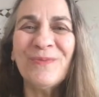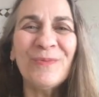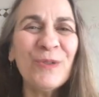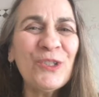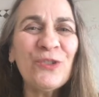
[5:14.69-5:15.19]

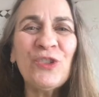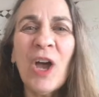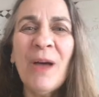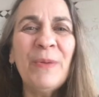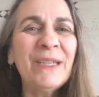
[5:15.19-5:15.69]
what your
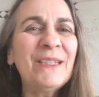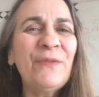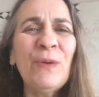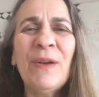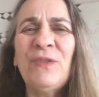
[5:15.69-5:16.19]
job is,
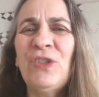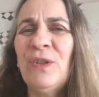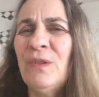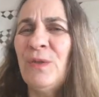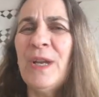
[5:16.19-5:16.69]
if you have
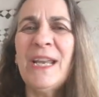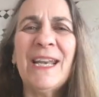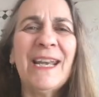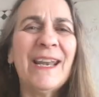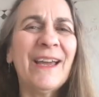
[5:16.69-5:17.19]

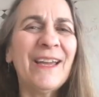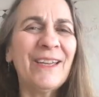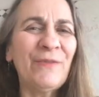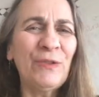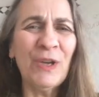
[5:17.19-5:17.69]
children,
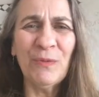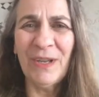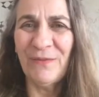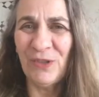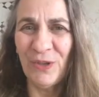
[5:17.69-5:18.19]
if you don't
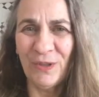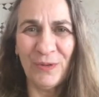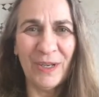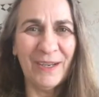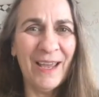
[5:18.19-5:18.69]
have
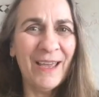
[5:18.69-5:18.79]
children,